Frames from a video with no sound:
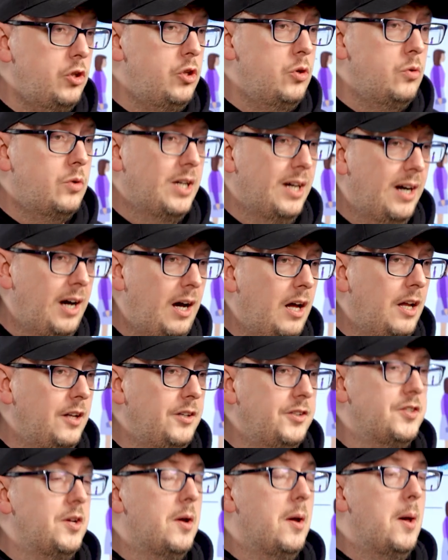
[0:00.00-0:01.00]
You
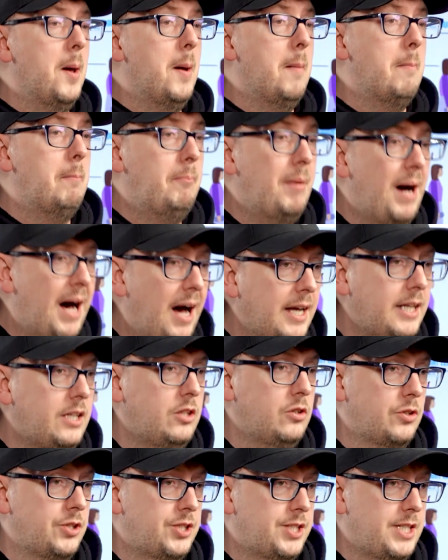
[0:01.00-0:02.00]
can't buy
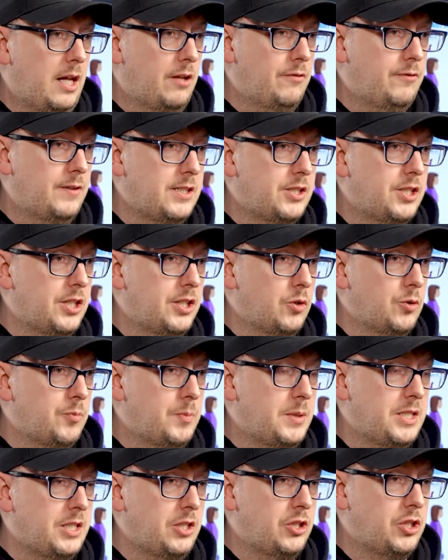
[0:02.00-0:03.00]
yourself into those
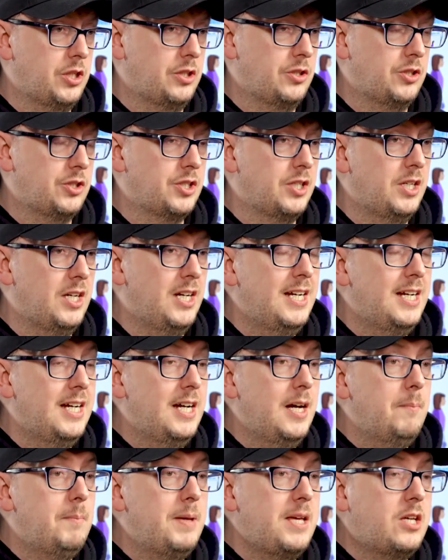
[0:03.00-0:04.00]
positions
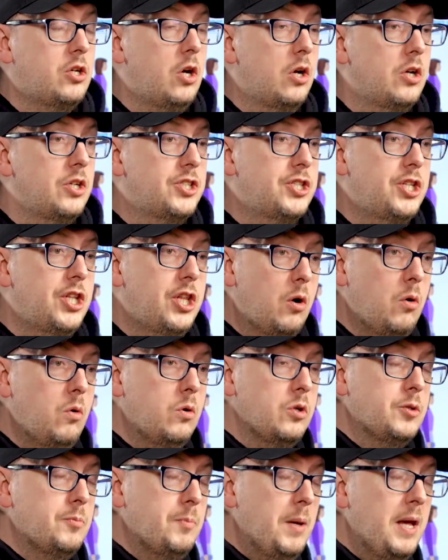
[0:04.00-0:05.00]
because
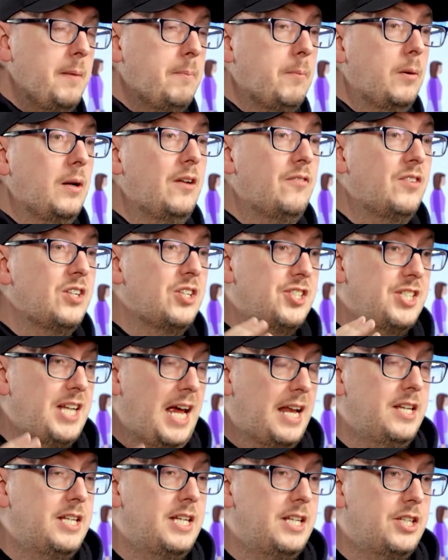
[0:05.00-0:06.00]
those people have
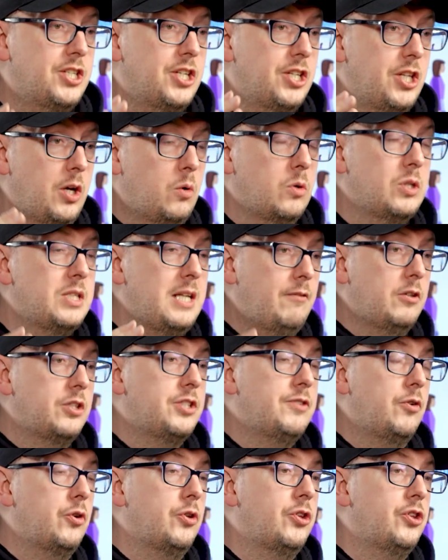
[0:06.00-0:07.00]
ascended to those
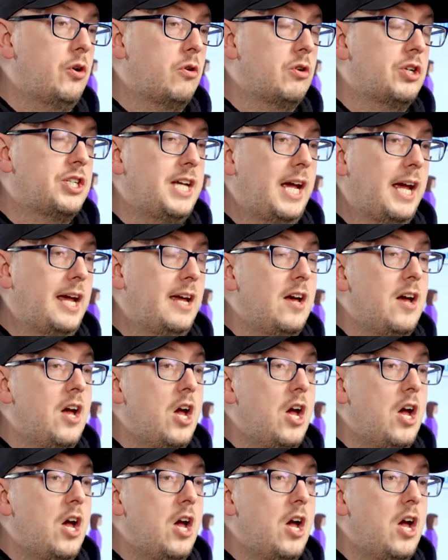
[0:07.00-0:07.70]
levels of authority